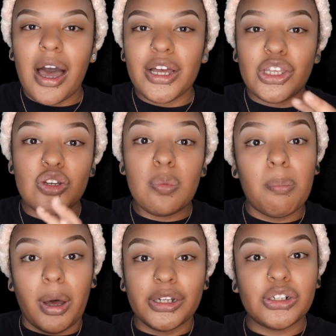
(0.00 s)
a cute
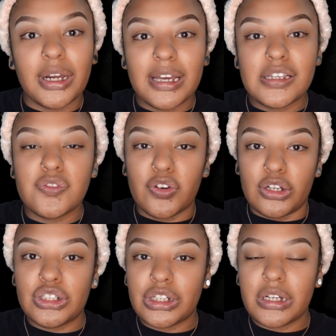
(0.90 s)
modernized
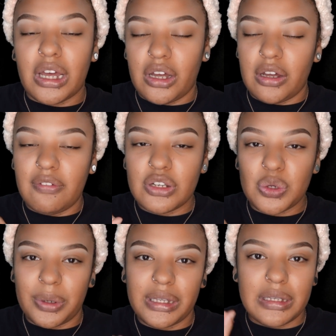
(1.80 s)
version of
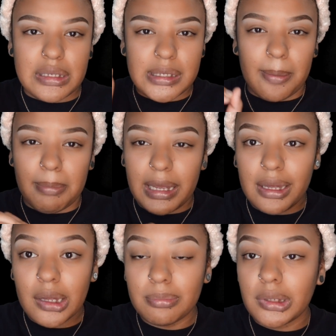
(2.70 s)
Twiggy's
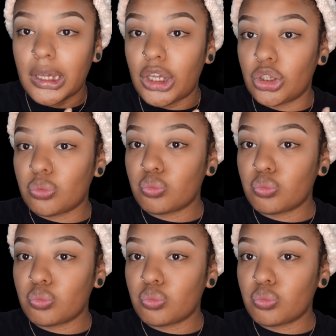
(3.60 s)
makeup, then